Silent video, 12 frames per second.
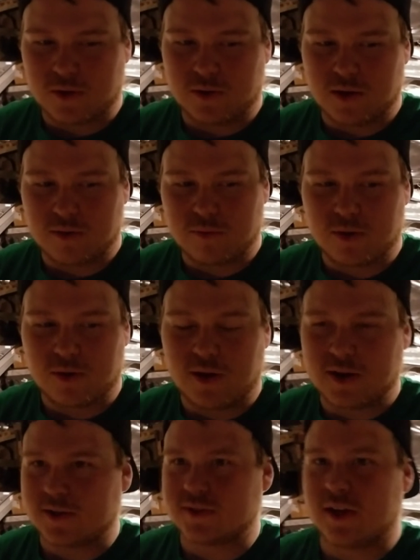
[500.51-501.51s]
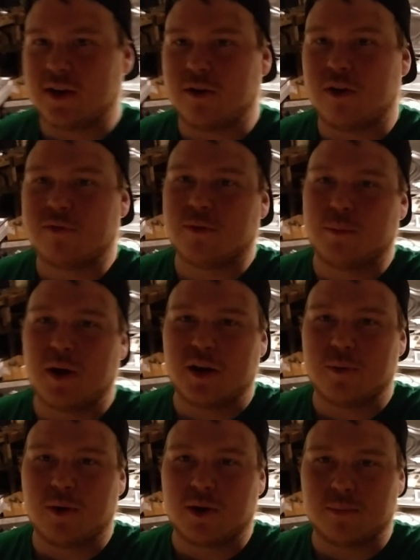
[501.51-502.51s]
and I'd really like to send it off for body
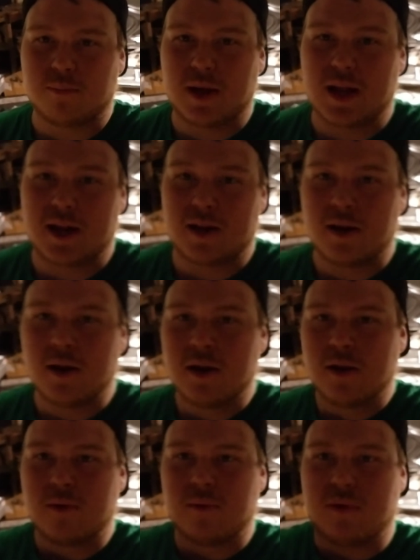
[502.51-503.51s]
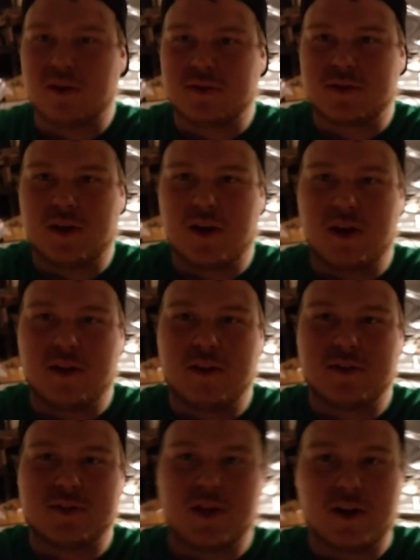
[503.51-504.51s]
work and paint once
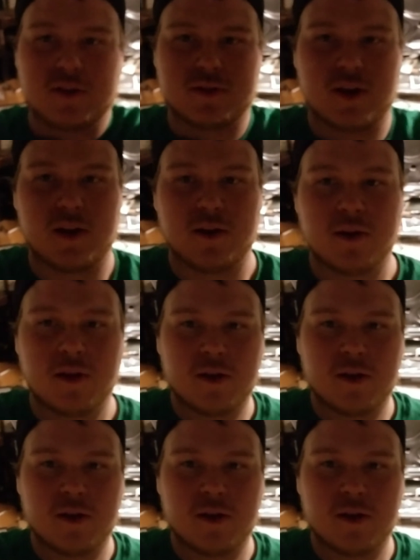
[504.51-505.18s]
this Jetta's done.